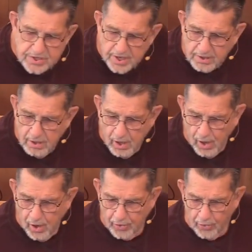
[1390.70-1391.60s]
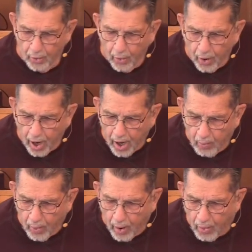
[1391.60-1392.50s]
and no, I
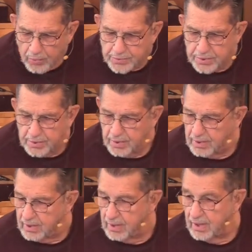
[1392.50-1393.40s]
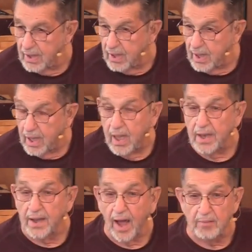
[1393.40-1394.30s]
won't.
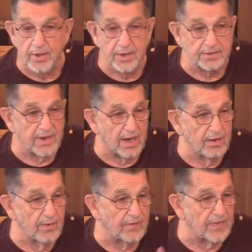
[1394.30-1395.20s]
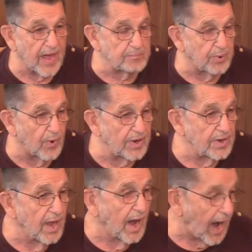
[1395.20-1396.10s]
And I'm going to tell you at that point,
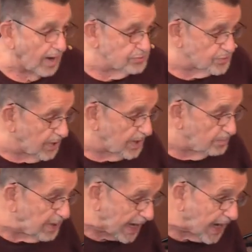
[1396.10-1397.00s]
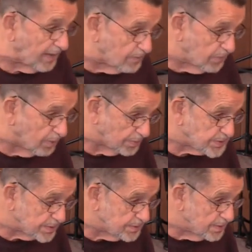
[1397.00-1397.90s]
I was ready to bail out of the
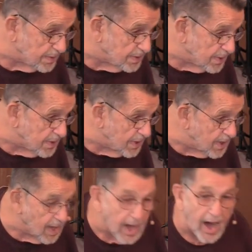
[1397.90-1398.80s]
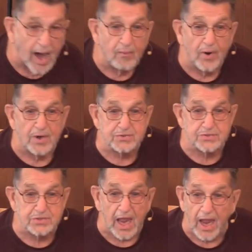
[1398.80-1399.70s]
boat. I was
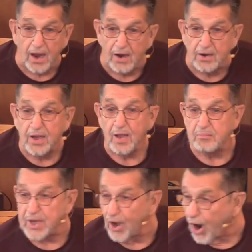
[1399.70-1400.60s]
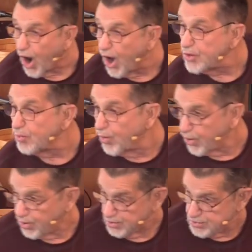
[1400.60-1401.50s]
scared beyond
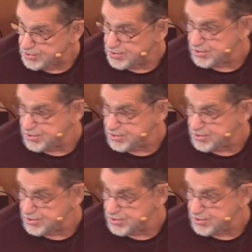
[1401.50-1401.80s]
words.